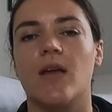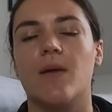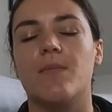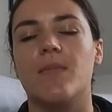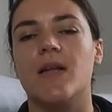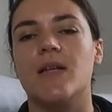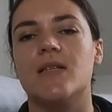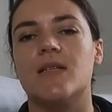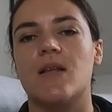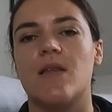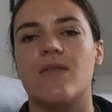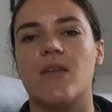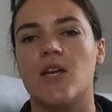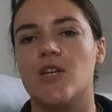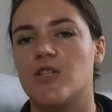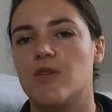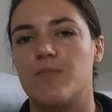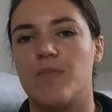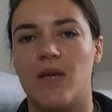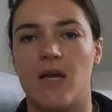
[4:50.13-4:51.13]
it means that they
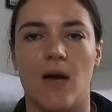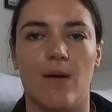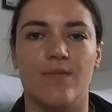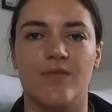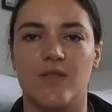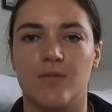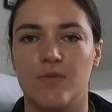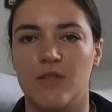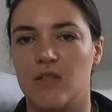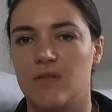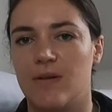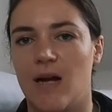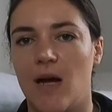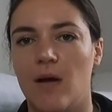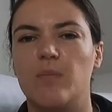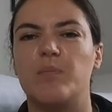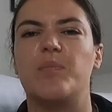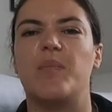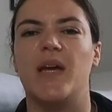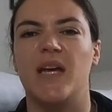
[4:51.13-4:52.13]
should be comfortable
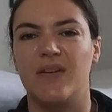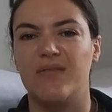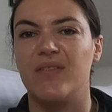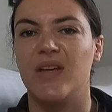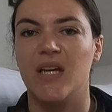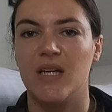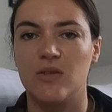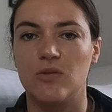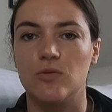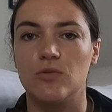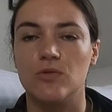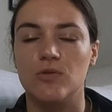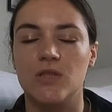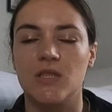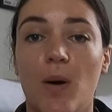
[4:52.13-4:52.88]
around big vehicles.